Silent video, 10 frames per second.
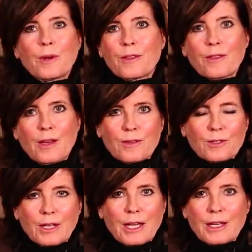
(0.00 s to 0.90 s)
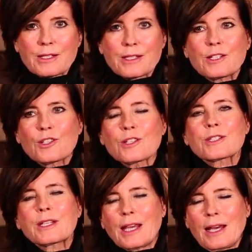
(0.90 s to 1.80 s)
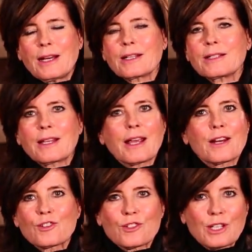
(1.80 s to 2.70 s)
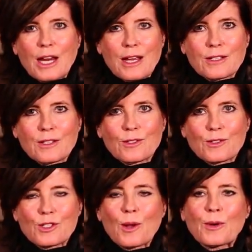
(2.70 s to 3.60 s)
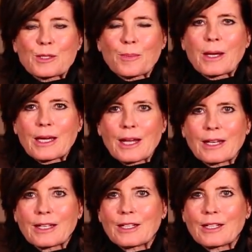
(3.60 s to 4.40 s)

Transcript: with other kids that just get it? They understand. There's no explaining.